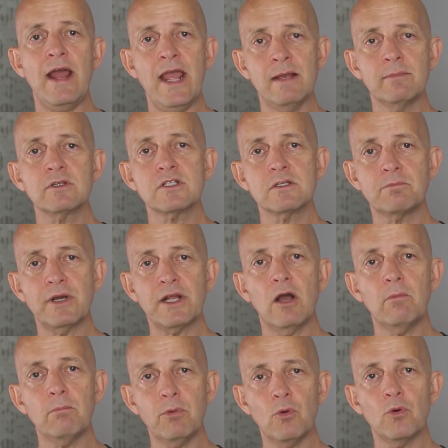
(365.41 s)
able to bring
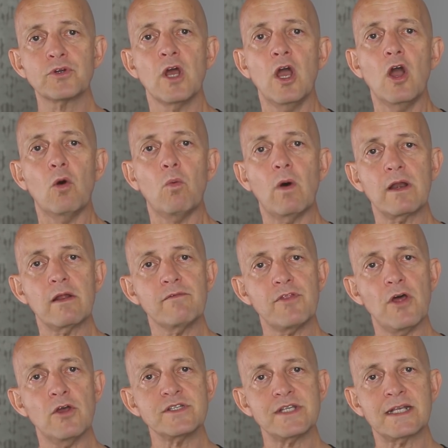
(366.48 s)
on board one of
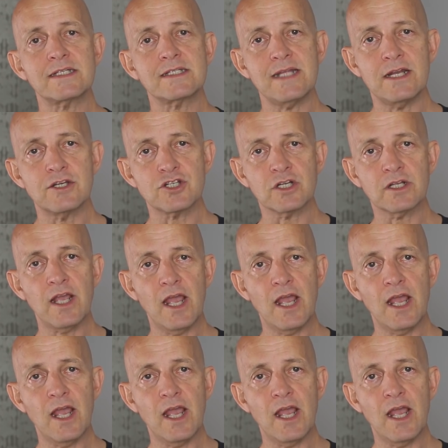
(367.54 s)
those extension